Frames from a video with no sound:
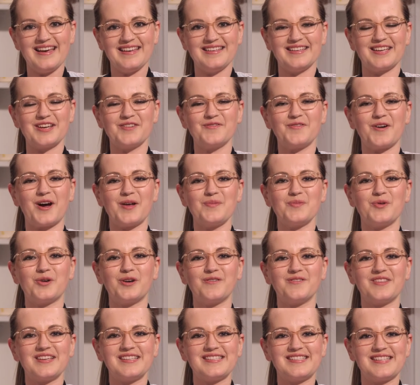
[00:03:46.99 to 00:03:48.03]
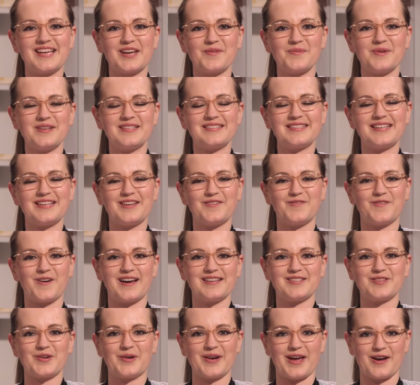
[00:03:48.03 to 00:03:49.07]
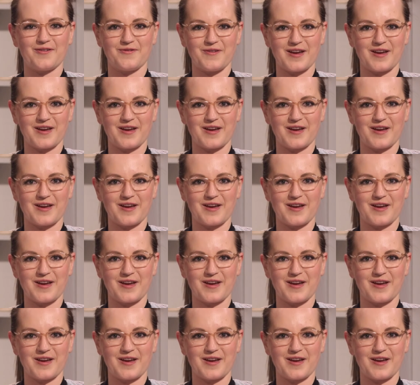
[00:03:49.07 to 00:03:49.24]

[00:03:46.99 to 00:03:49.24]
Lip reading: You can find more of these segments and advice on our